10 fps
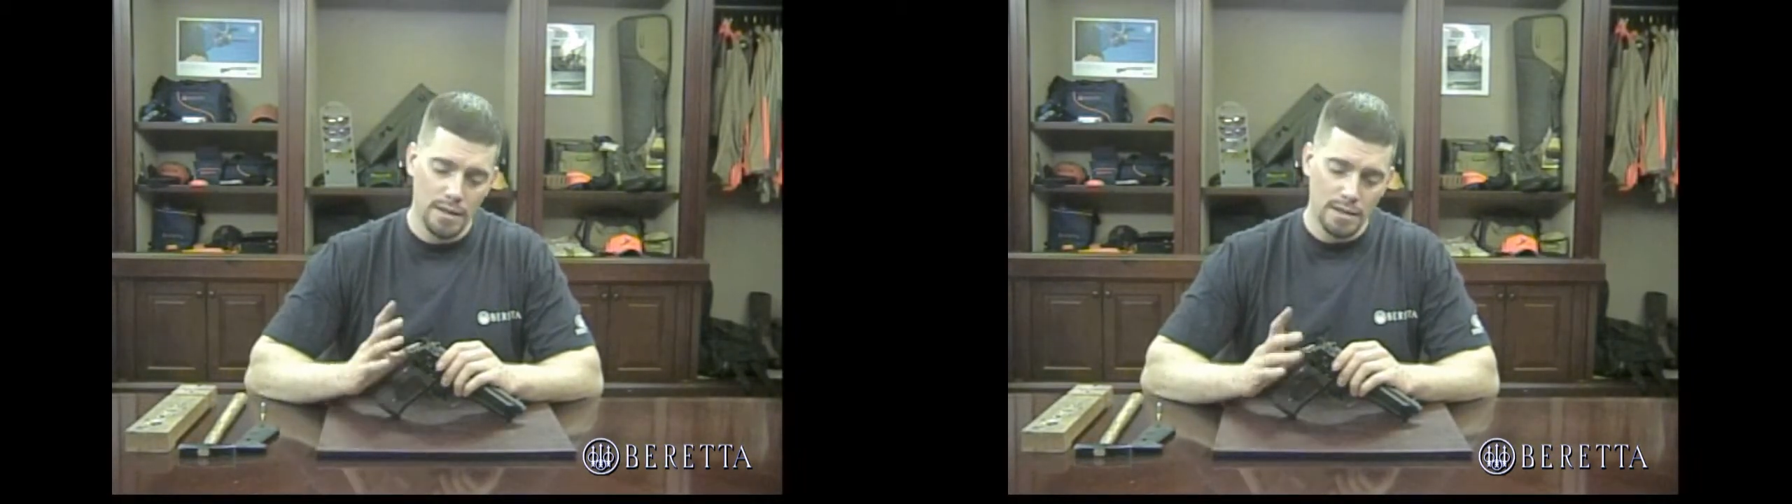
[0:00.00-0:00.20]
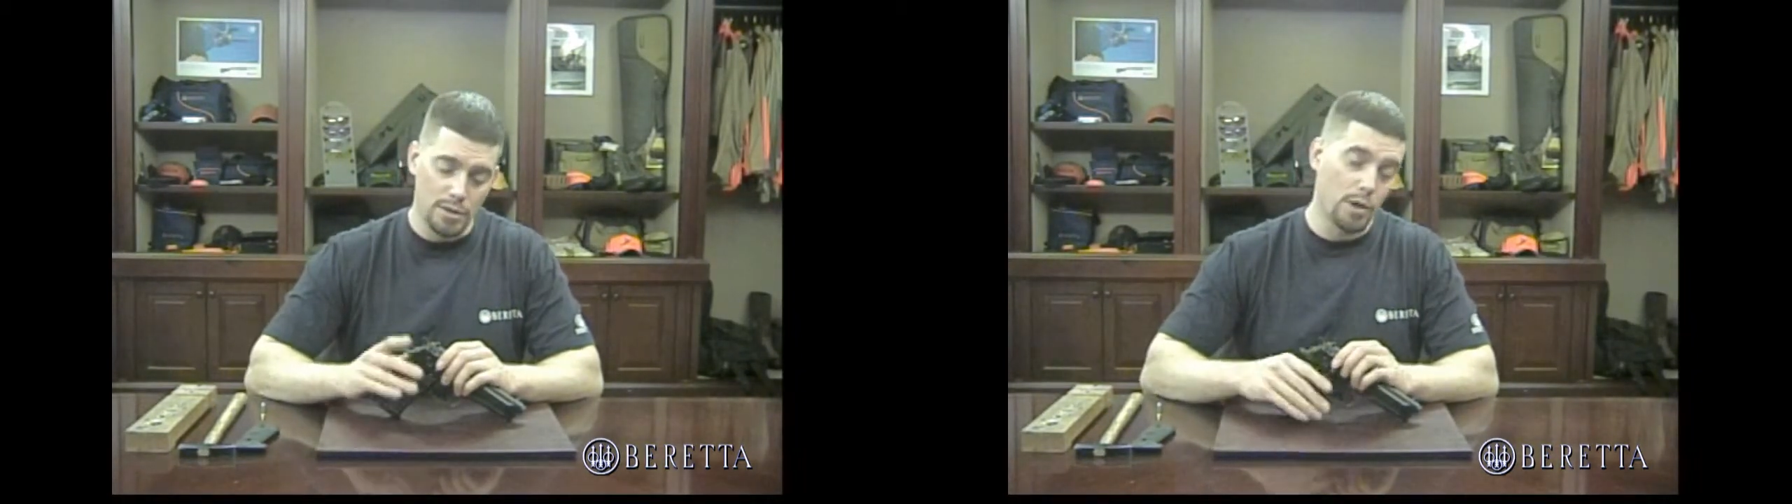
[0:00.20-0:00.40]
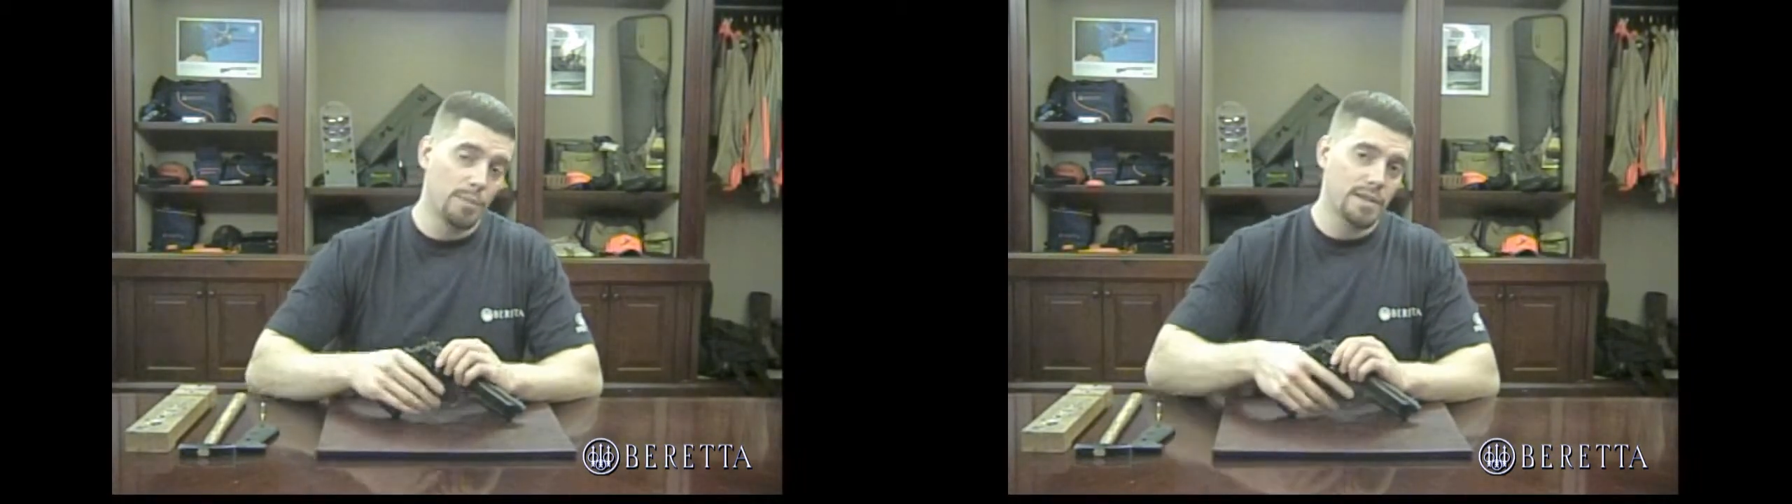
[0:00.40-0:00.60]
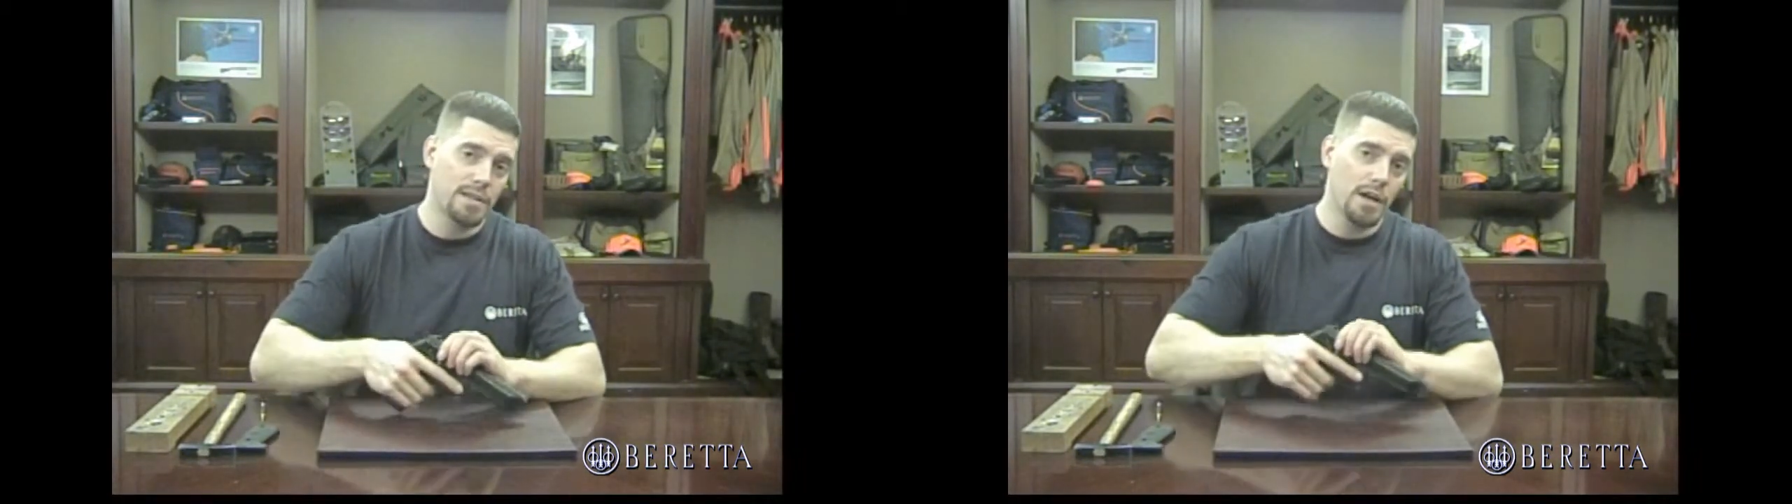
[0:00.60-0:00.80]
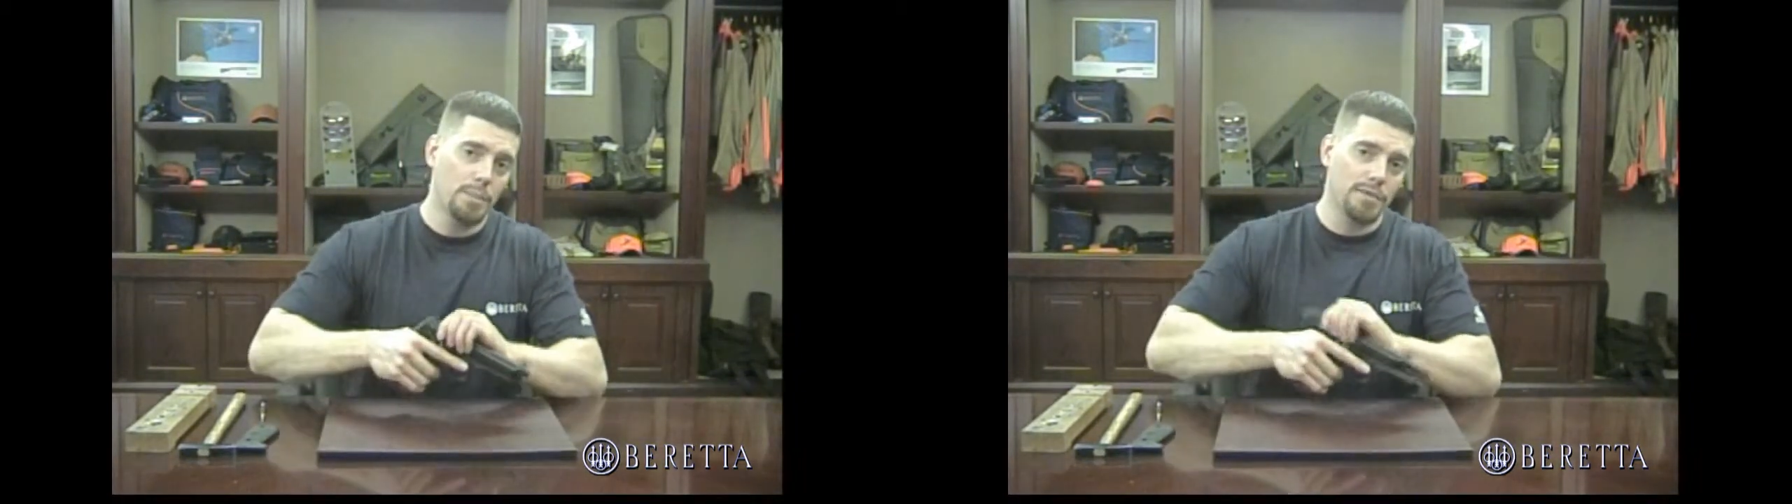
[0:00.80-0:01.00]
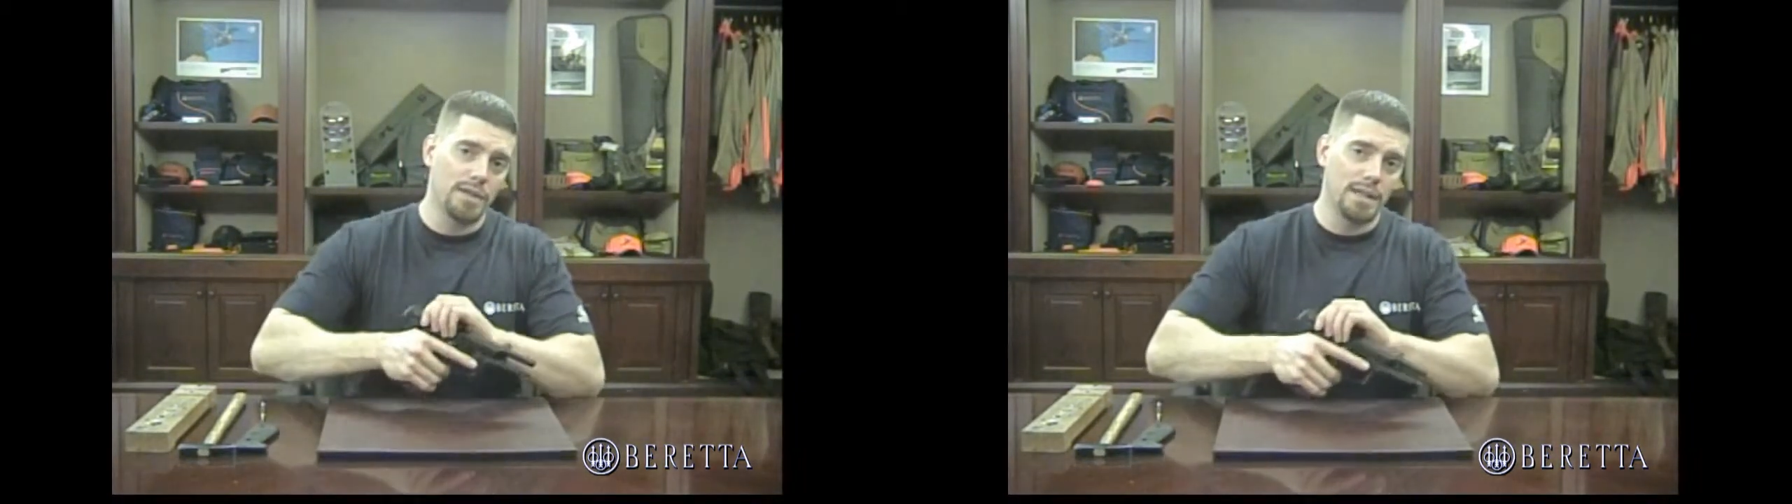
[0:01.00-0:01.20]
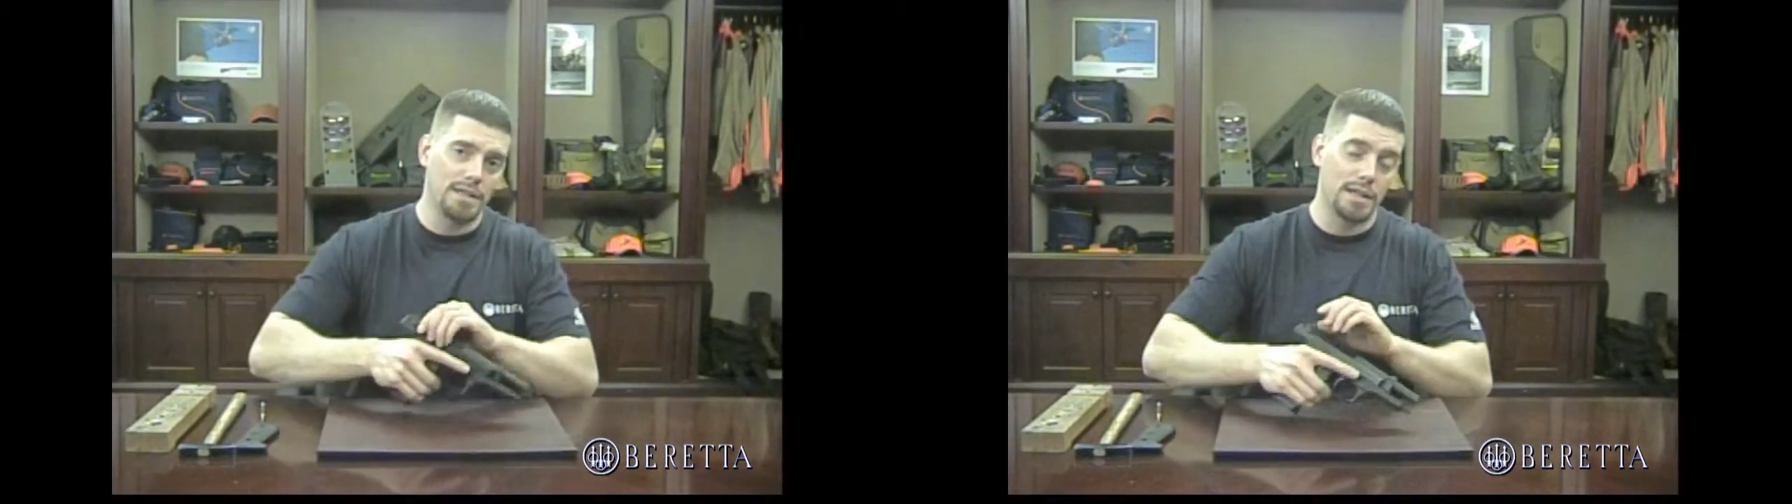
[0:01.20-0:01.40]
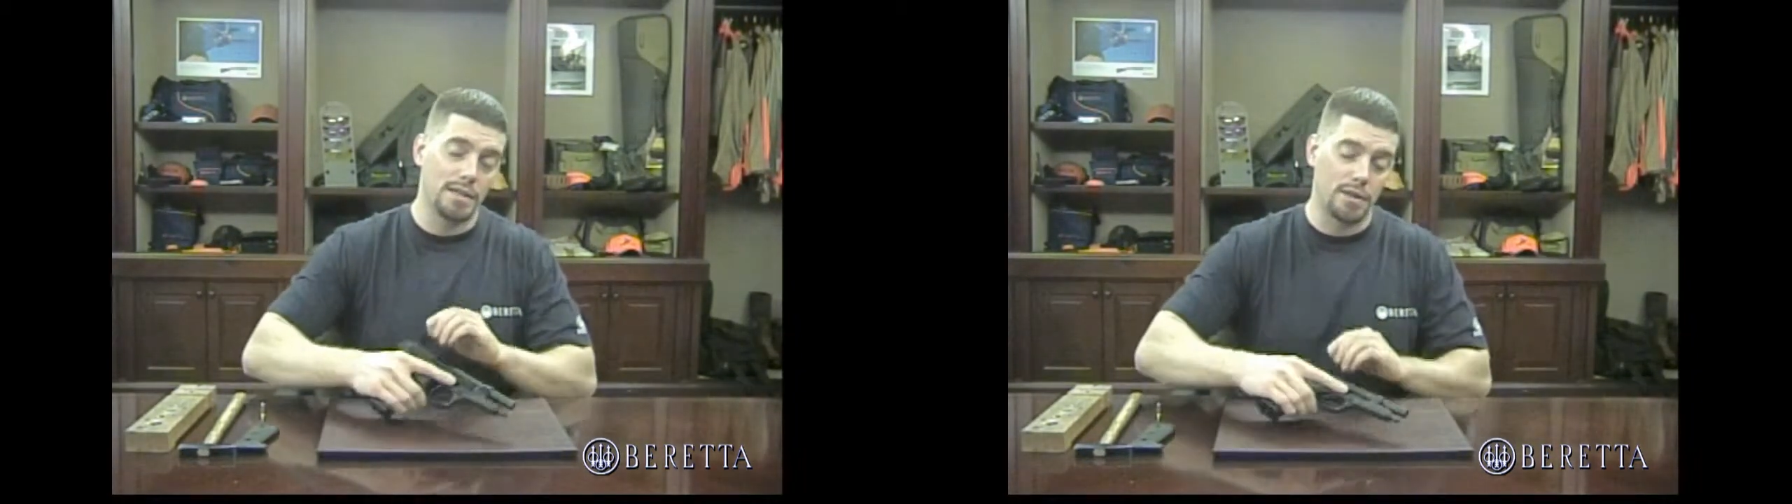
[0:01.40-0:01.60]
So I hope this helped. If you need
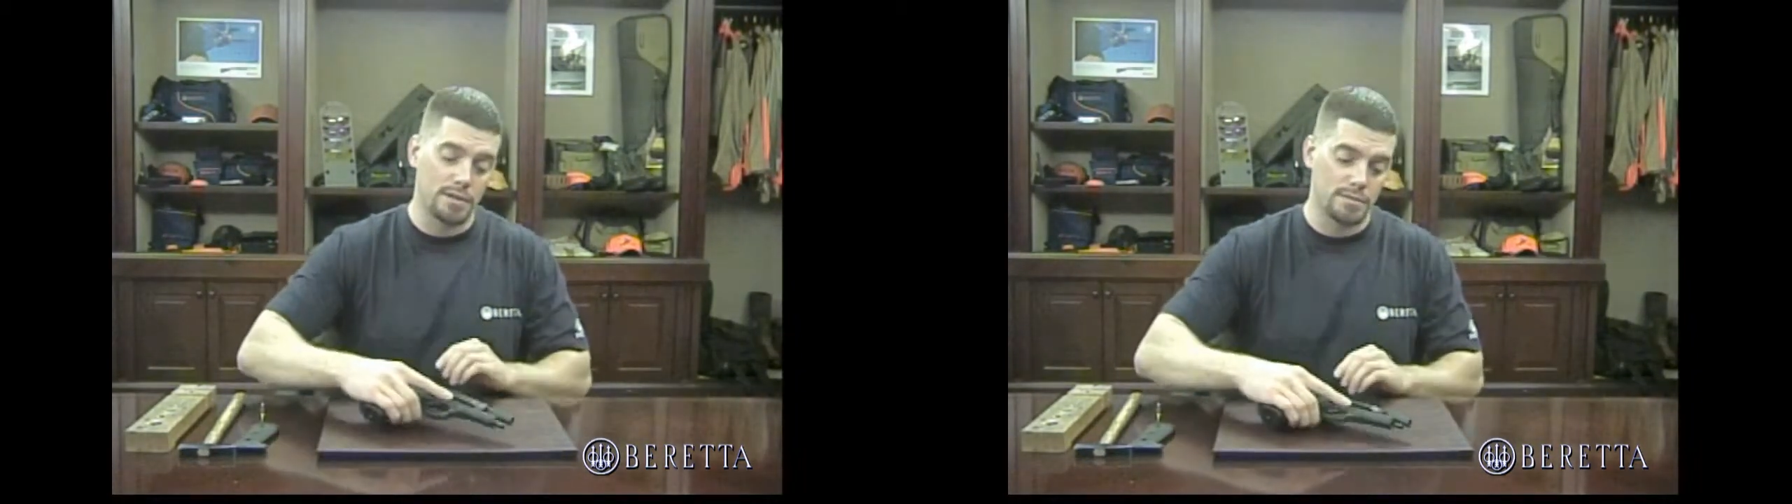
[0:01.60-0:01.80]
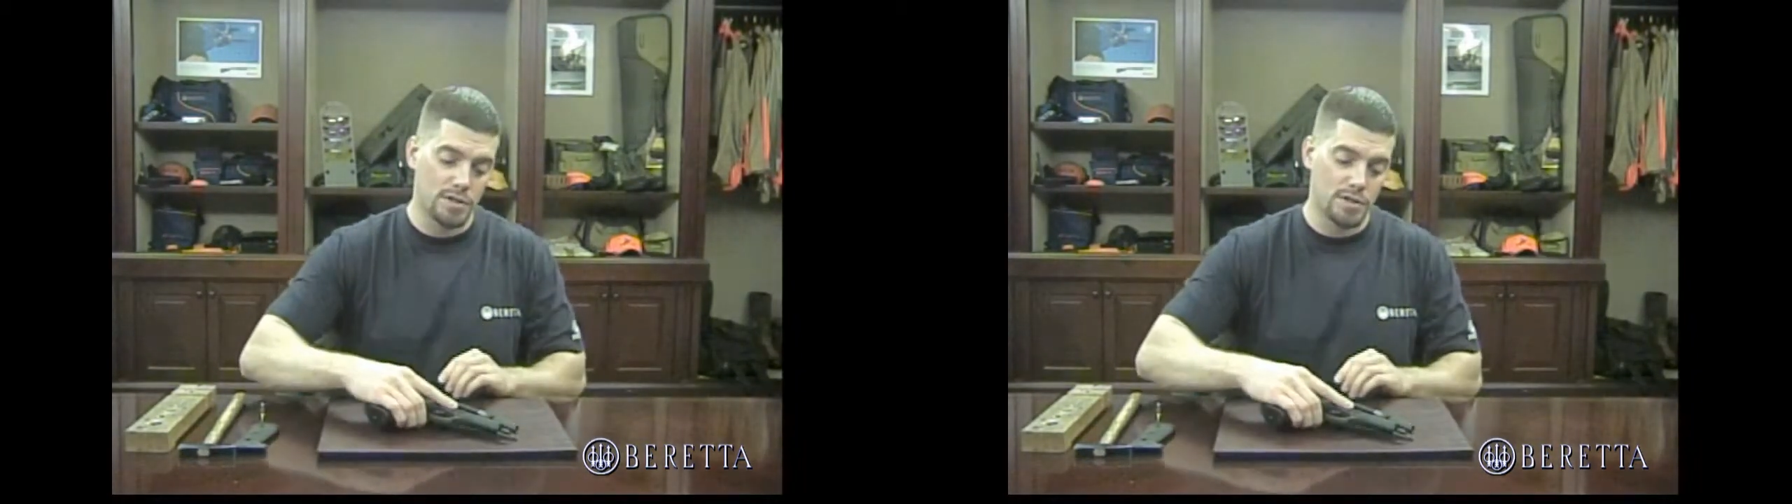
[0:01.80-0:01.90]
to either